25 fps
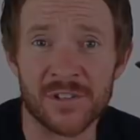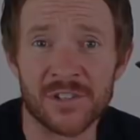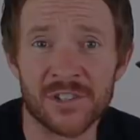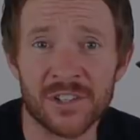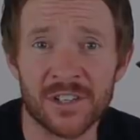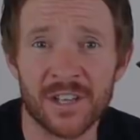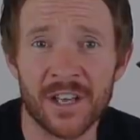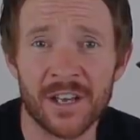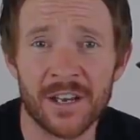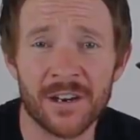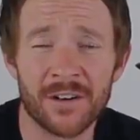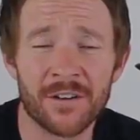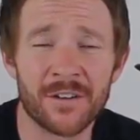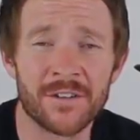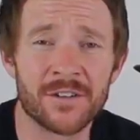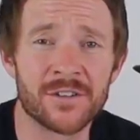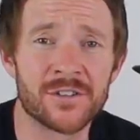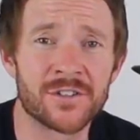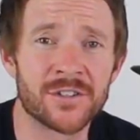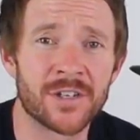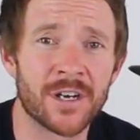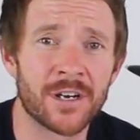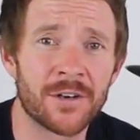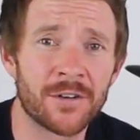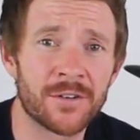just landed on this
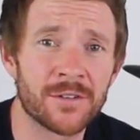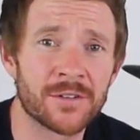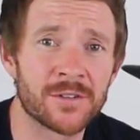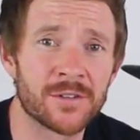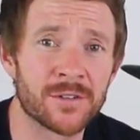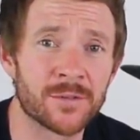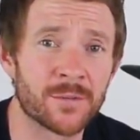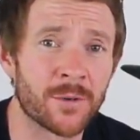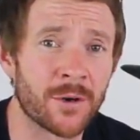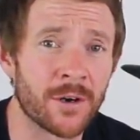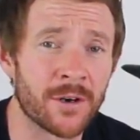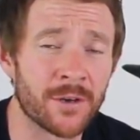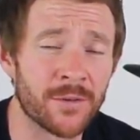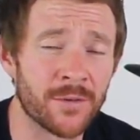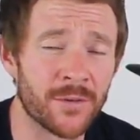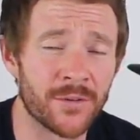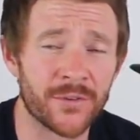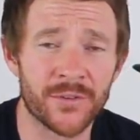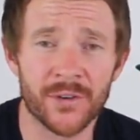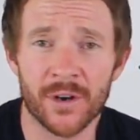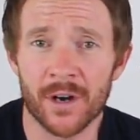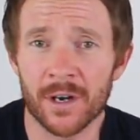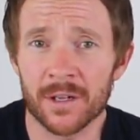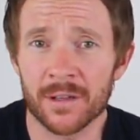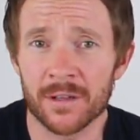channel, this is where I do
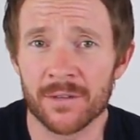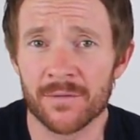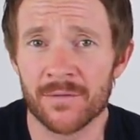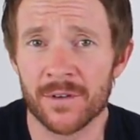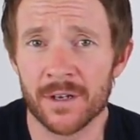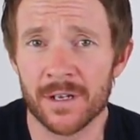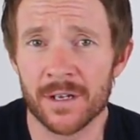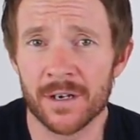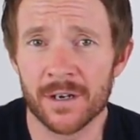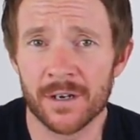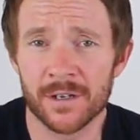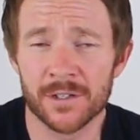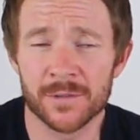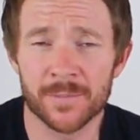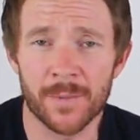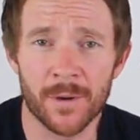cycling videos,